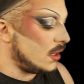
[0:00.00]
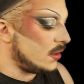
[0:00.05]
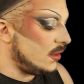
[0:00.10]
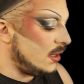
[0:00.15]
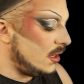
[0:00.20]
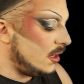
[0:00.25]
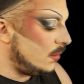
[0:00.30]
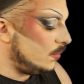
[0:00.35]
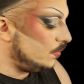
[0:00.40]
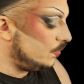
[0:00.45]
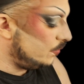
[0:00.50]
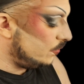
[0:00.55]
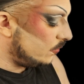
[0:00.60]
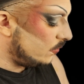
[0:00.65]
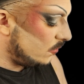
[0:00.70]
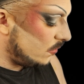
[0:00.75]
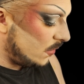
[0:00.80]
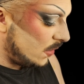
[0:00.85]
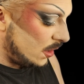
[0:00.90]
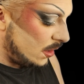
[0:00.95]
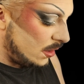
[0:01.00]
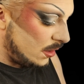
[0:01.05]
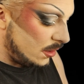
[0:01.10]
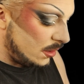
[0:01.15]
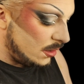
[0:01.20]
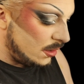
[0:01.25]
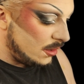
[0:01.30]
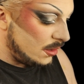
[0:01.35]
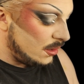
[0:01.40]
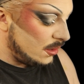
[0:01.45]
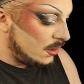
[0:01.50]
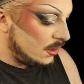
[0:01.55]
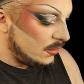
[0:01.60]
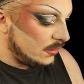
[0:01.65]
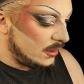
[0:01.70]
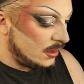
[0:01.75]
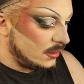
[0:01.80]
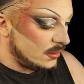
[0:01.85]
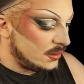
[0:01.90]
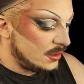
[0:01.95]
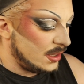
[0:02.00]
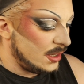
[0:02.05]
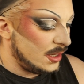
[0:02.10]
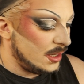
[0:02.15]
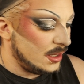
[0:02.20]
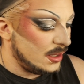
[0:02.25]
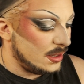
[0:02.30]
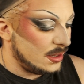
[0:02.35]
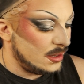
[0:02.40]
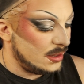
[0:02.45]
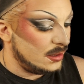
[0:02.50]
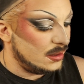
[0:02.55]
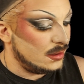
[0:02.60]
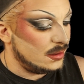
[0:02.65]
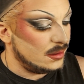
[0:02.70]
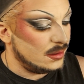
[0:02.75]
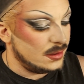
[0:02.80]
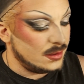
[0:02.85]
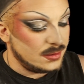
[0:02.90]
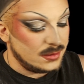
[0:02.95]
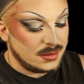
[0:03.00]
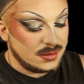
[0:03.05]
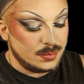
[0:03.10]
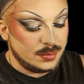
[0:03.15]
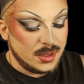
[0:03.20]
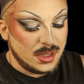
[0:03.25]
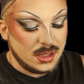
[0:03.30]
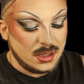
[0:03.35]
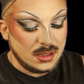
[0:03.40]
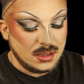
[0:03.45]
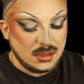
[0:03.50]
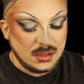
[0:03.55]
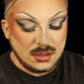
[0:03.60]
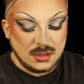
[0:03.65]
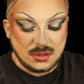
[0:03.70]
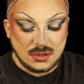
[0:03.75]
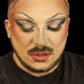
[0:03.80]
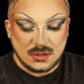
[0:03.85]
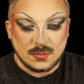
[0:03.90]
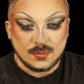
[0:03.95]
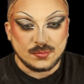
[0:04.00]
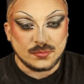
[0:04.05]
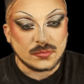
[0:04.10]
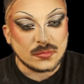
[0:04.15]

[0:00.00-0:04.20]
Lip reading: Like that. And then I'll take a sponge